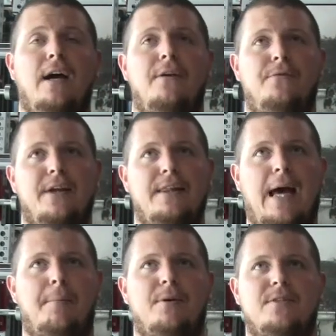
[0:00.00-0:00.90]
I feel like
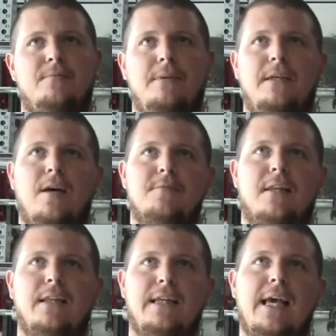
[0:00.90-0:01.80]
that person becomes
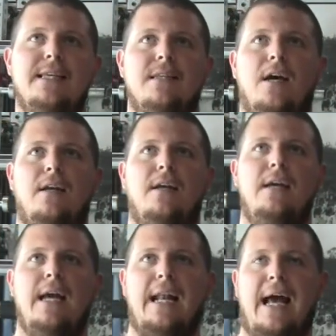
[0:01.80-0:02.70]
the liaison
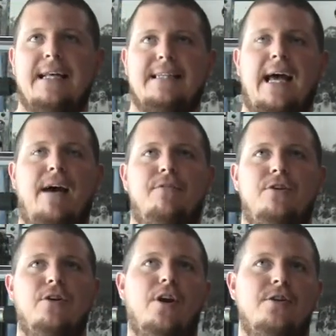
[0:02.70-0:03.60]
and has to have
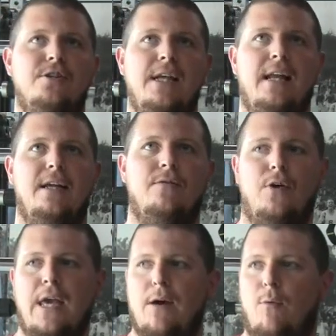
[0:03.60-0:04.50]
a good understanding of,
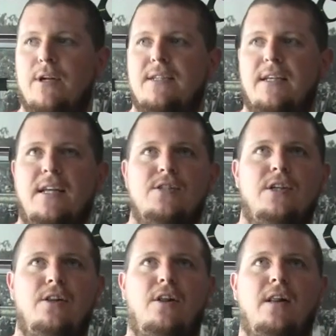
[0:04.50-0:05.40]
okay, what does
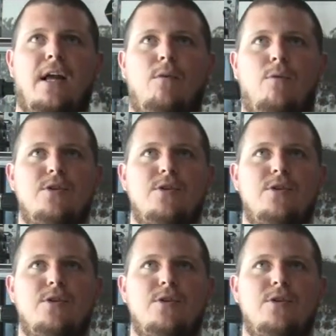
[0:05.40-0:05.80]
conditioning look like?